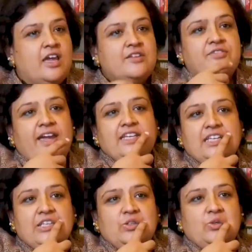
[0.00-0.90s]
And
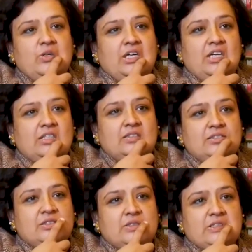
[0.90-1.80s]
finally, you know,
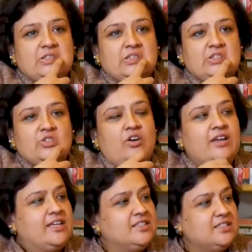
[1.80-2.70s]

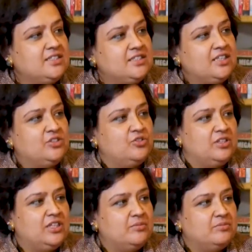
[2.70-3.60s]
your identity and your
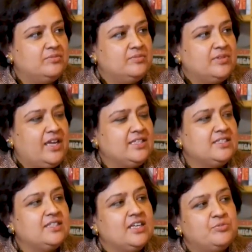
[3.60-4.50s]
name,
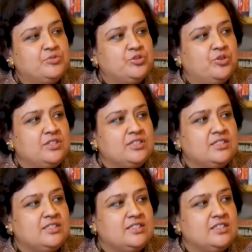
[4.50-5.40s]
has it helped you or is
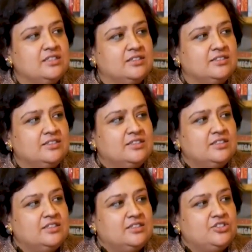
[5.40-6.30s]
it still a
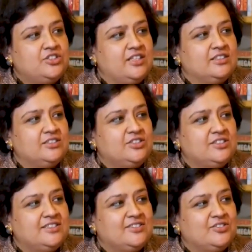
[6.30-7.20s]
challenge
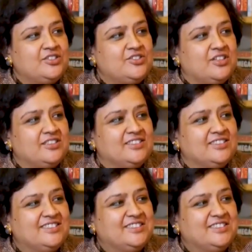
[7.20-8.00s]
or a struggle?